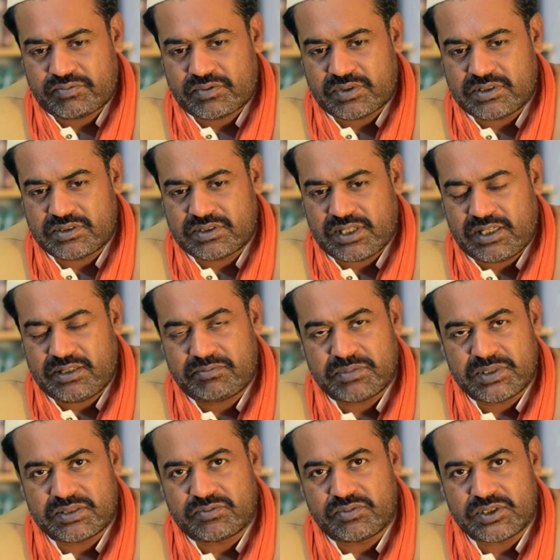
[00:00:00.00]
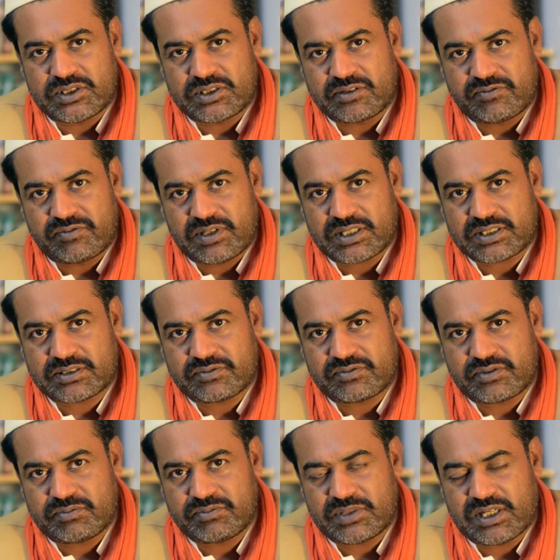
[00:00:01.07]
contentment which reflects
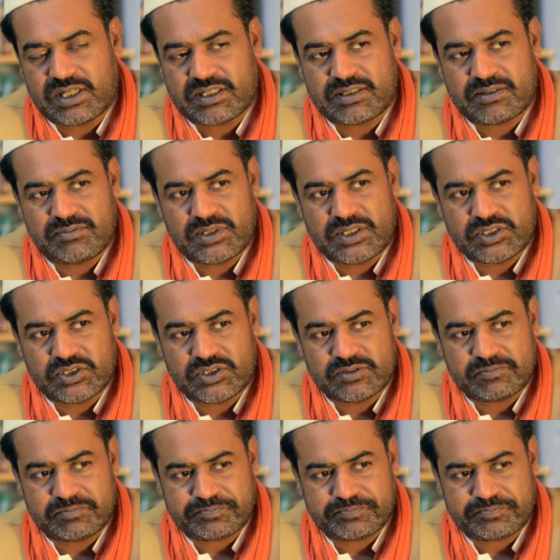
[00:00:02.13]
from that image